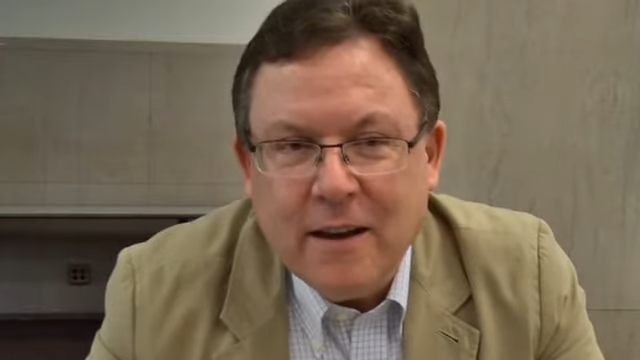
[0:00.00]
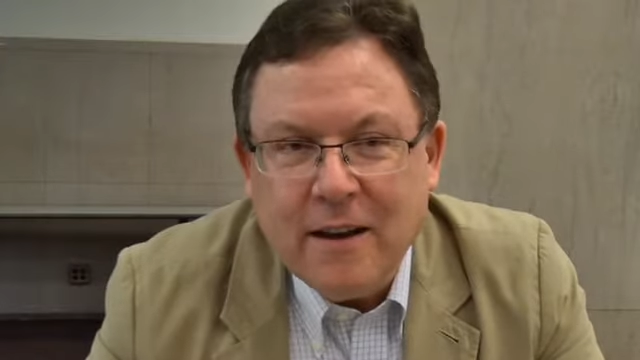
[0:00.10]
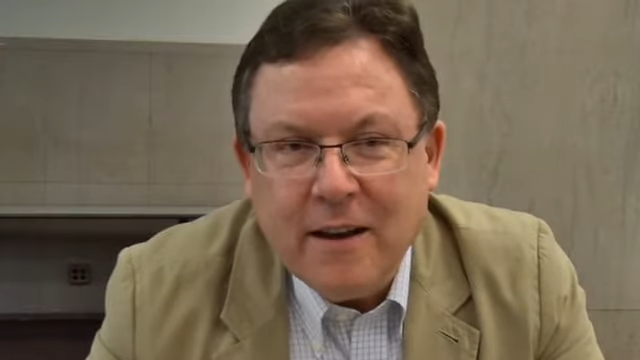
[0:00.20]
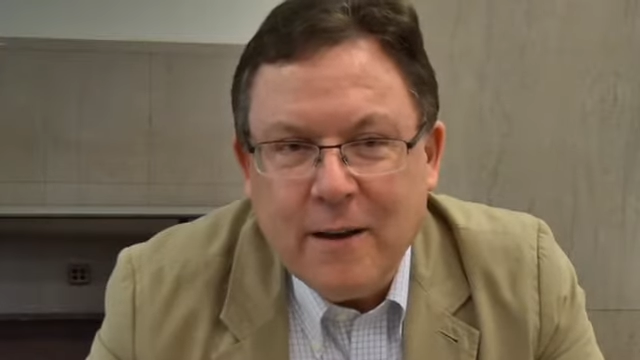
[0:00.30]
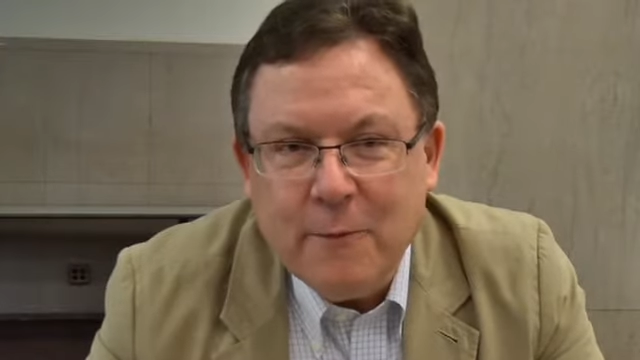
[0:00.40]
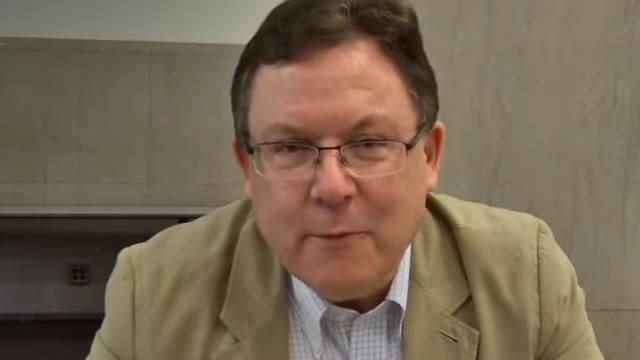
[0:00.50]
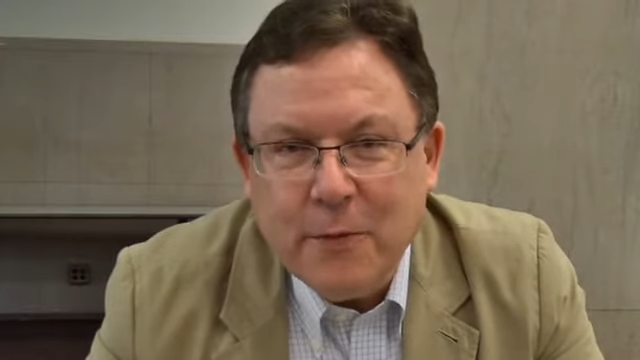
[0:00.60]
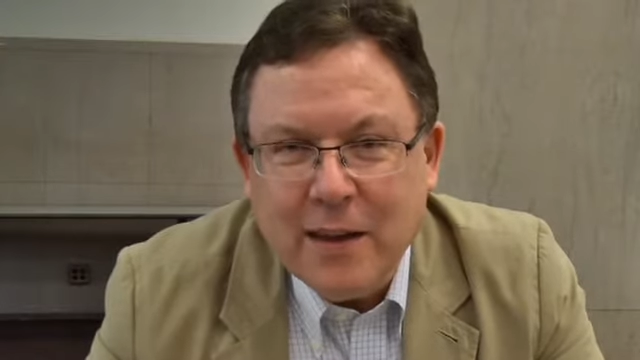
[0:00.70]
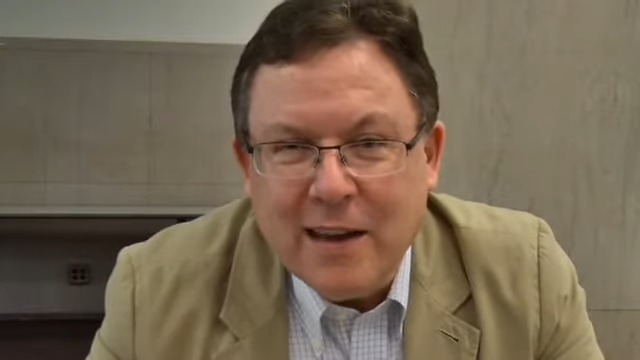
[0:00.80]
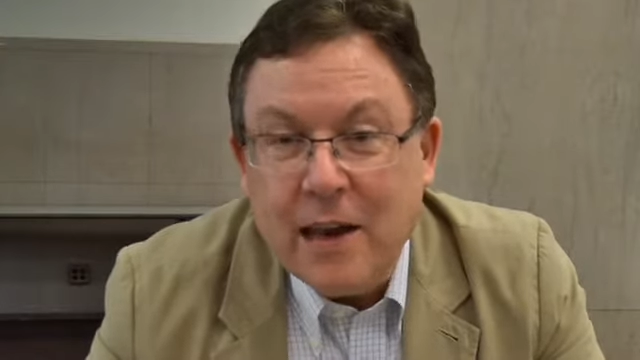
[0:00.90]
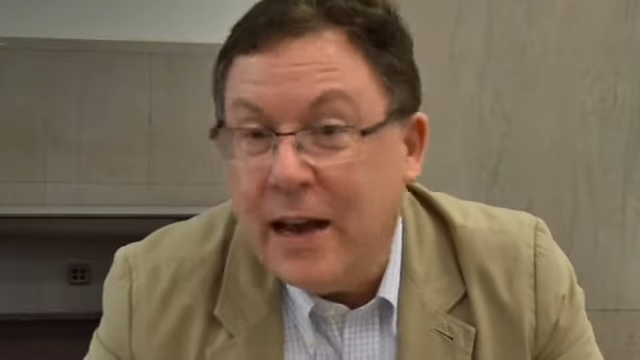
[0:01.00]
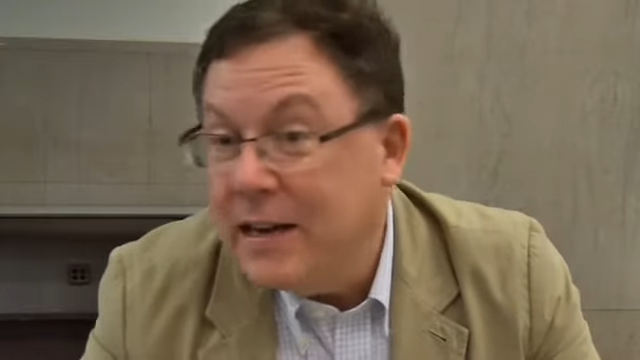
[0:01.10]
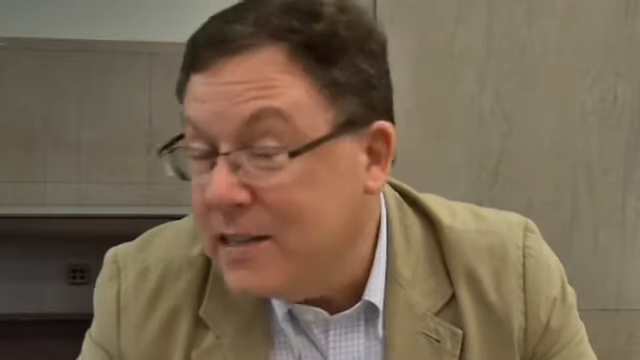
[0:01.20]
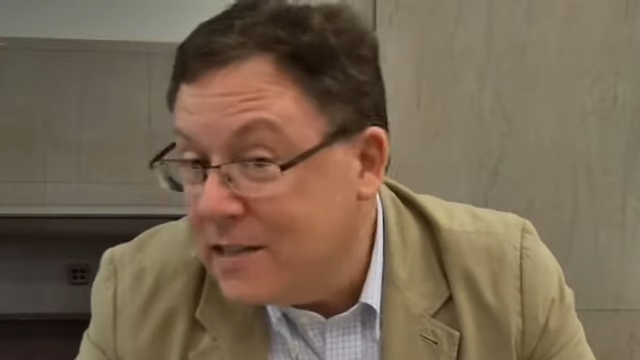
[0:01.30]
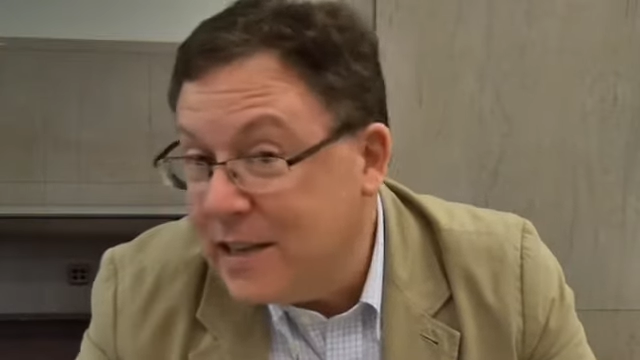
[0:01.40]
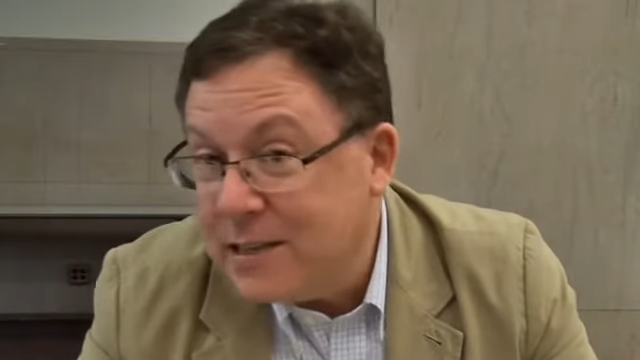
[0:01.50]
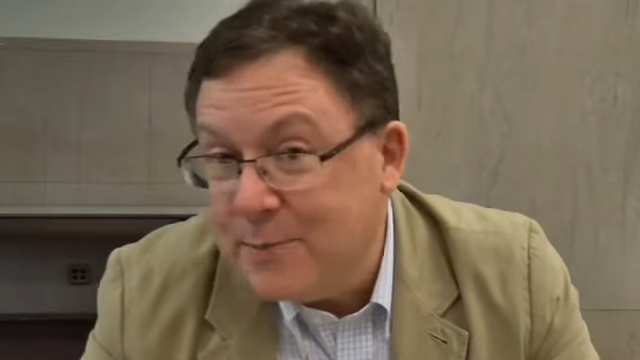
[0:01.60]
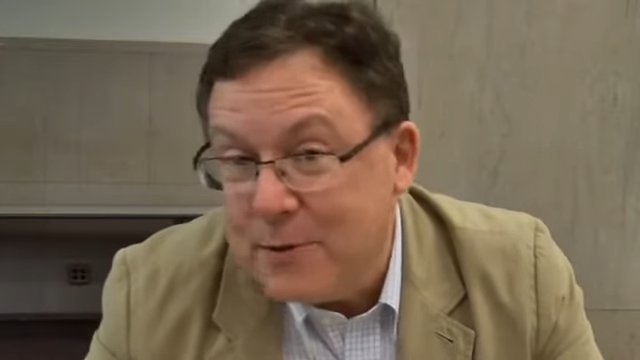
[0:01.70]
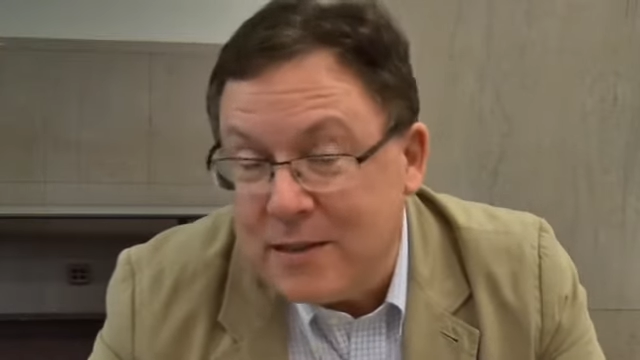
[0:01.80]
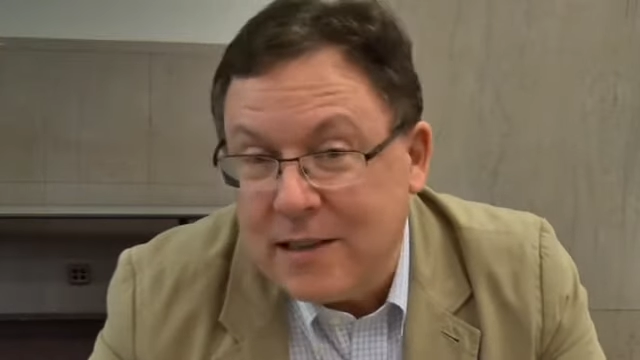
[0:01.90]

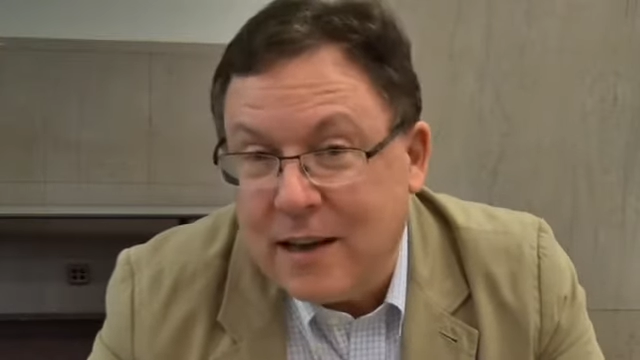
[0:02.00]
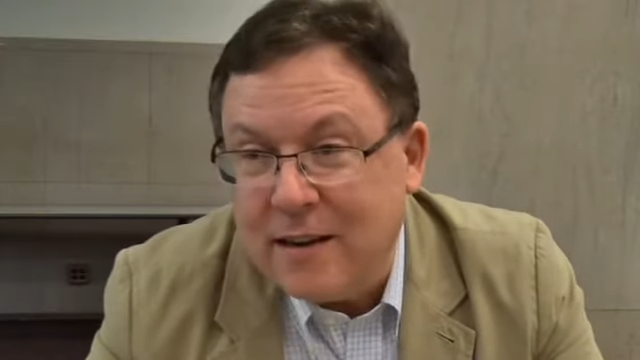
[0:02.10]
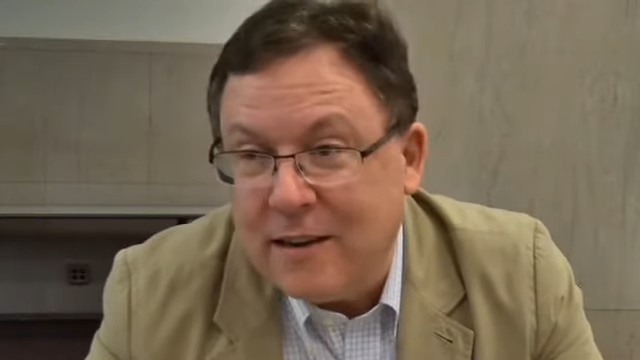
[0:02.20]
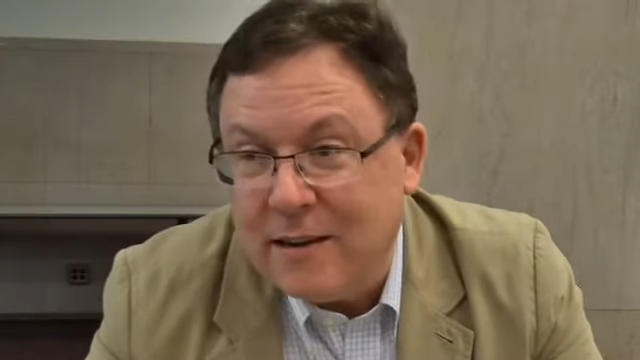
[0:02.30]
96%